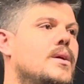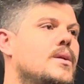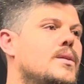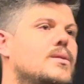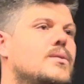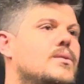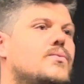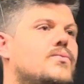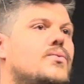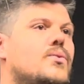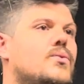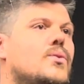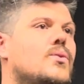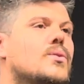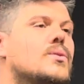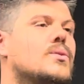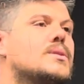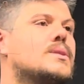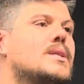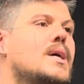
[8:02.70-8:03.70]
the
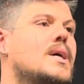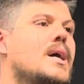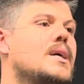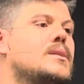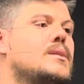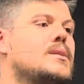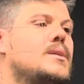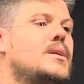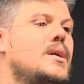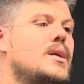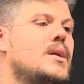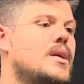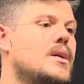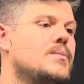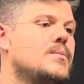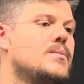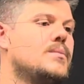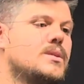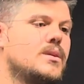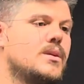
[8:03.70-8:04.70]
force that
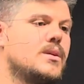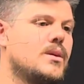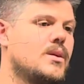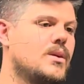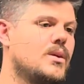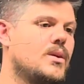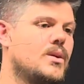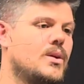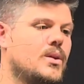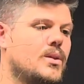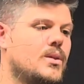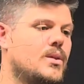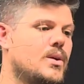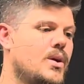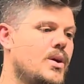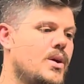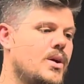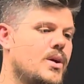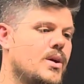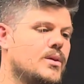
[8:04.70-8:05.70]
keeps the
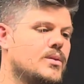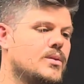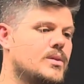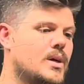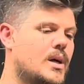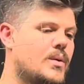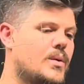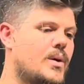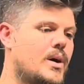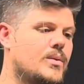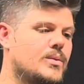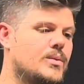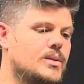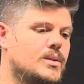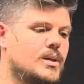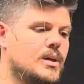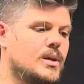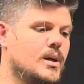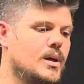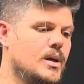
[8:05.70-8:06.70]
Earth
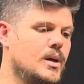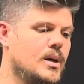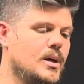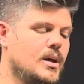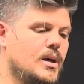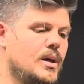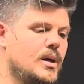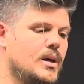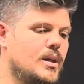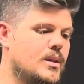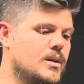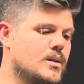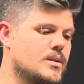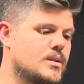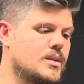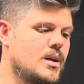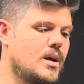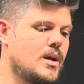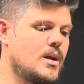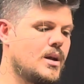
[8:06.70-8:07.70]
around the
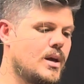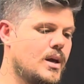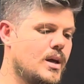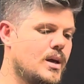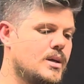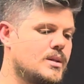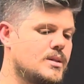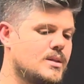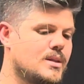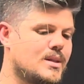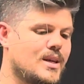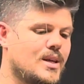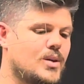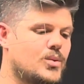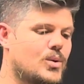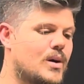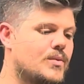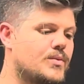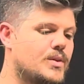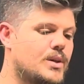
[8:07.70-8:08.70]
Sun is the
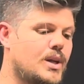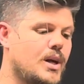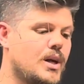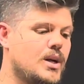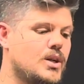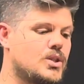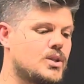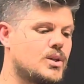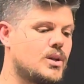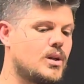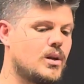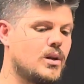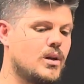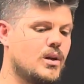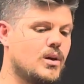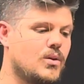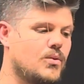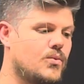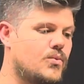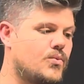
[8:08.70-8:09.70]
gravitational
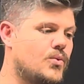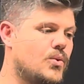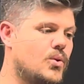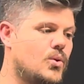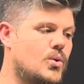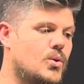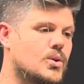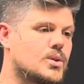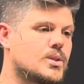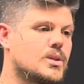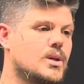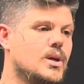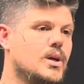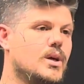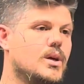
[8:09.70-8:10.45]
force,